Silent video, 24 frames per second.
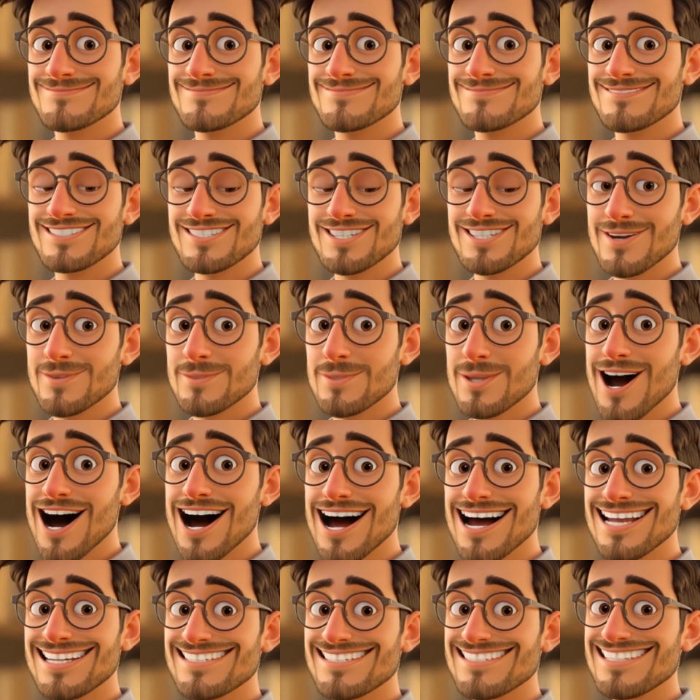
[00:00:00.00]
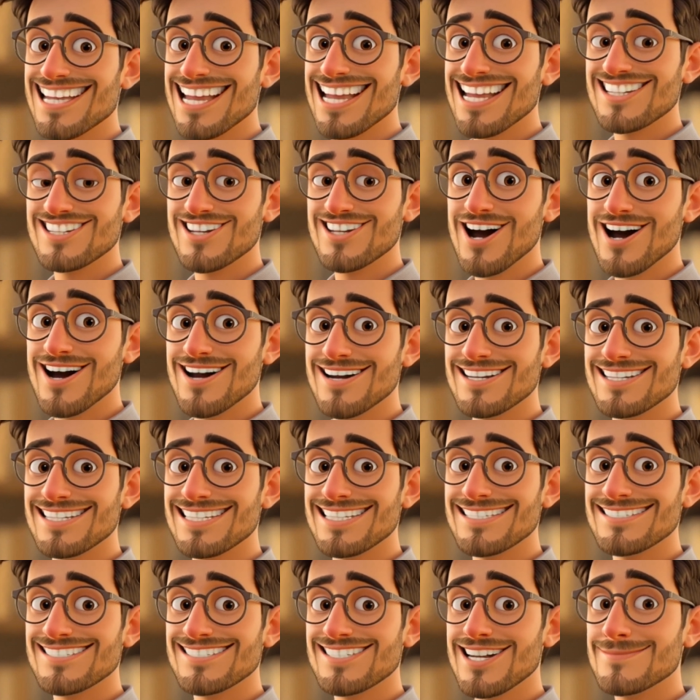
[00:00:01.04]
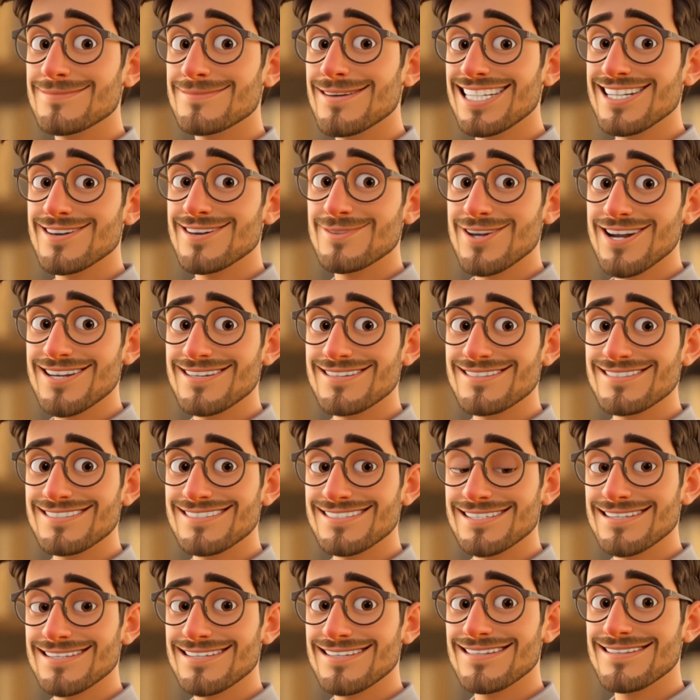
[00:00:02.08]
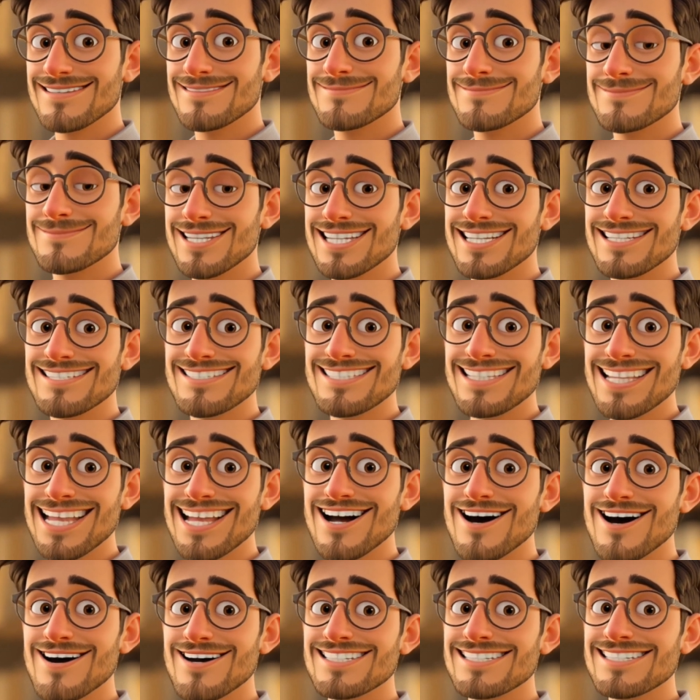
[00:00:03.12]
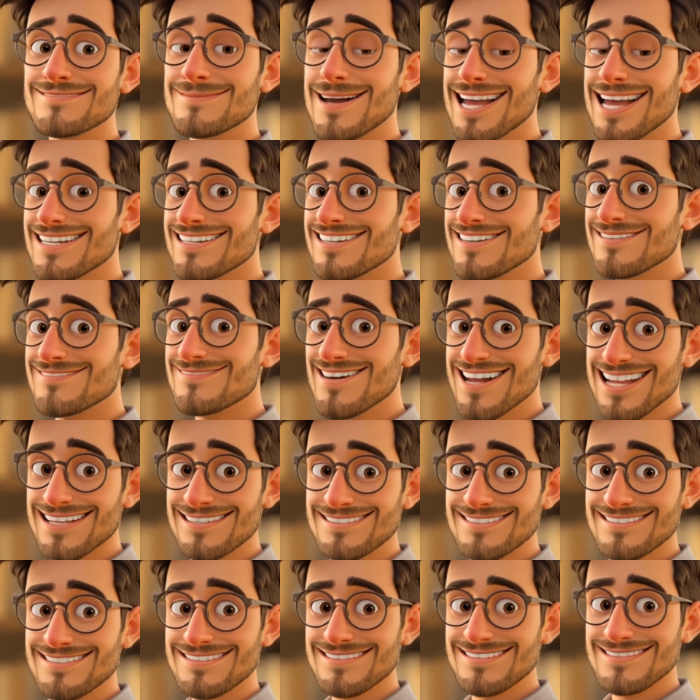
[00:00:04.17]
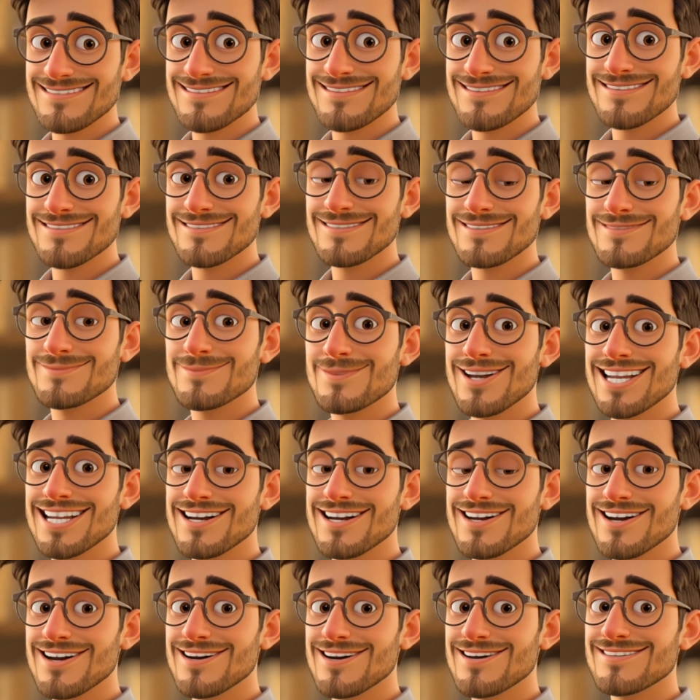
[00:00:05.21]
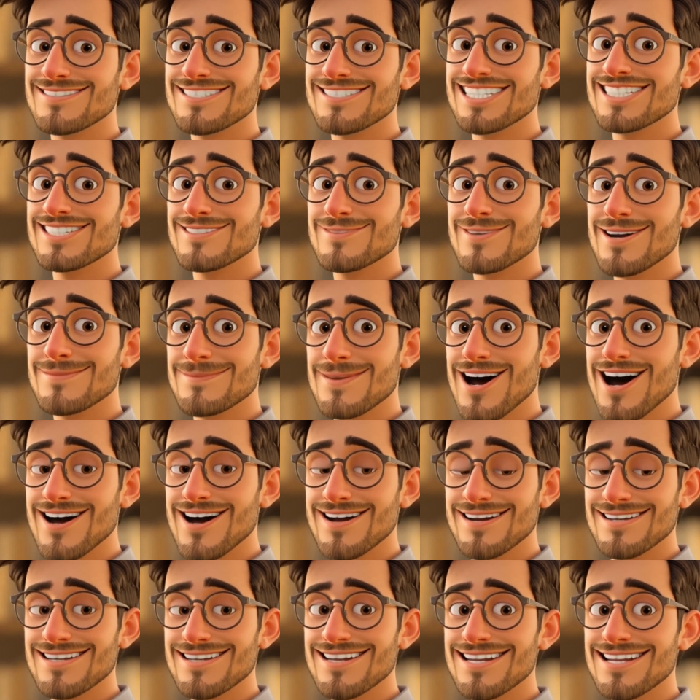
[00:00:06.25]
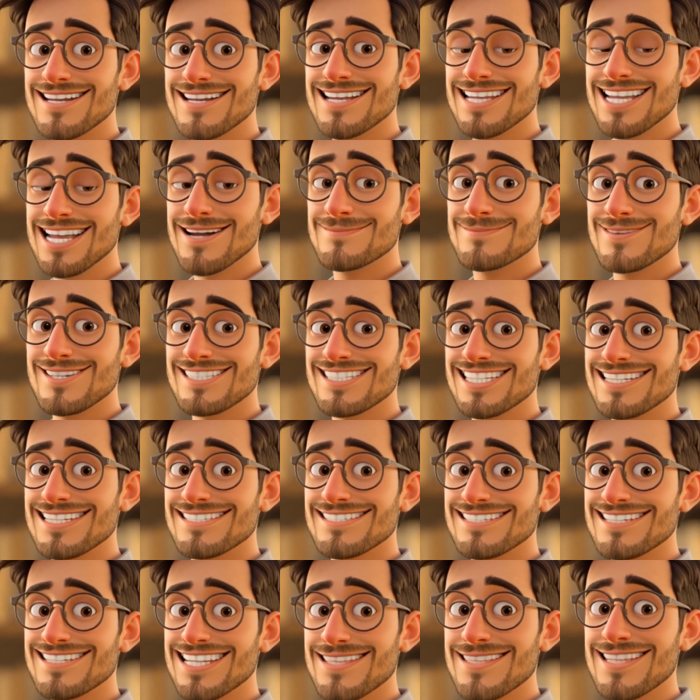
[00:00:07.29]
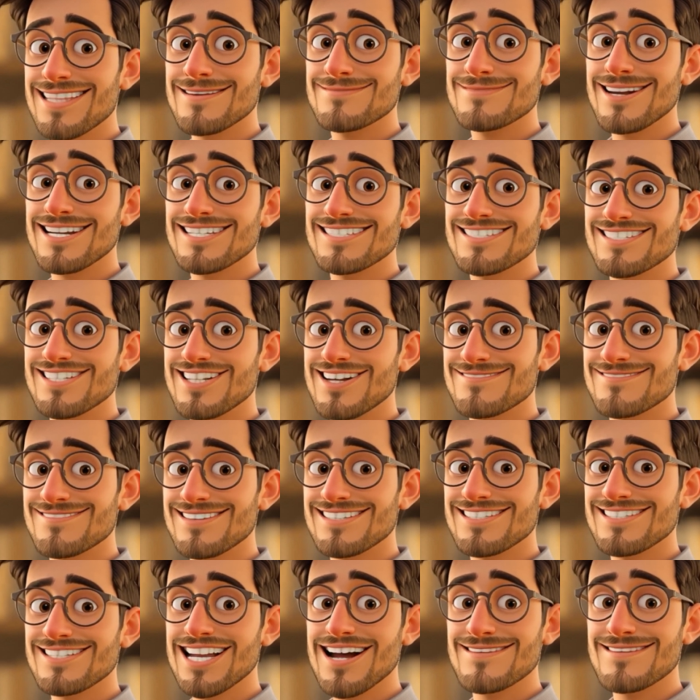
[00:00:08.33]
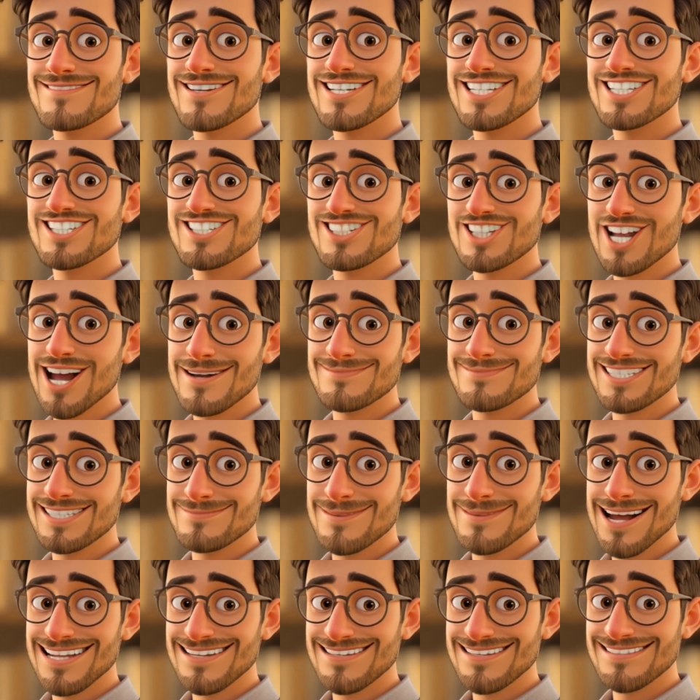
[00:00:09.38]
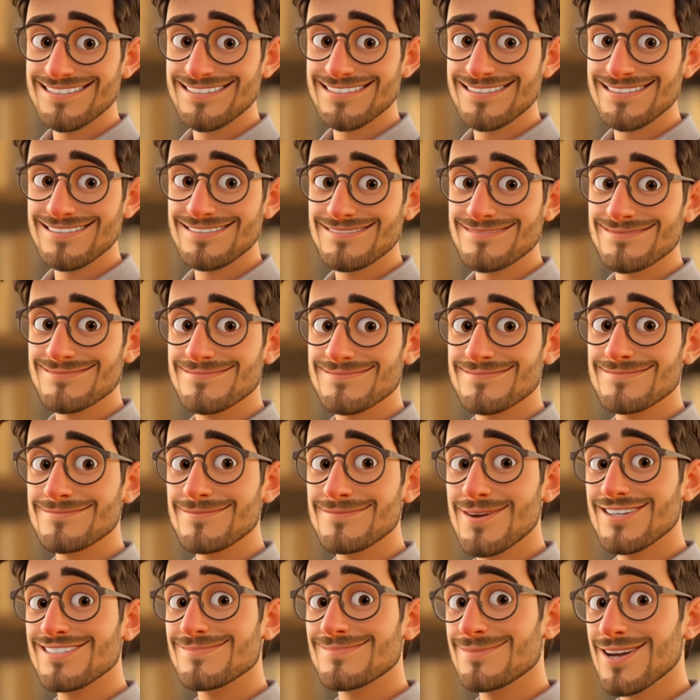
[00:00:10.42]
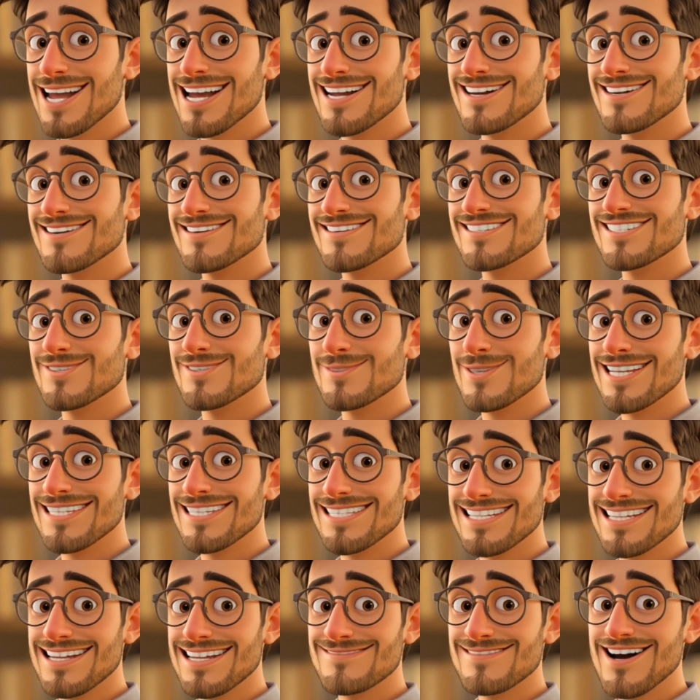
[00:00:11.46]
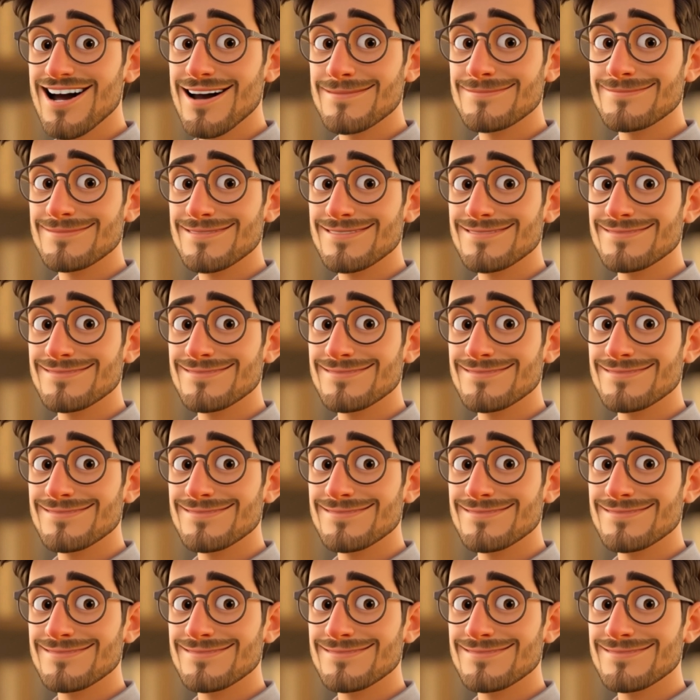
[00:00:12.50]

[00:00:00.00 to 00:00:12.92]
So why does a hedgehog need so many quills? Because they are its main defense. When it curls into a ball, it presents nothing but a surface covered in sharp spikes. Most predators quickly give up.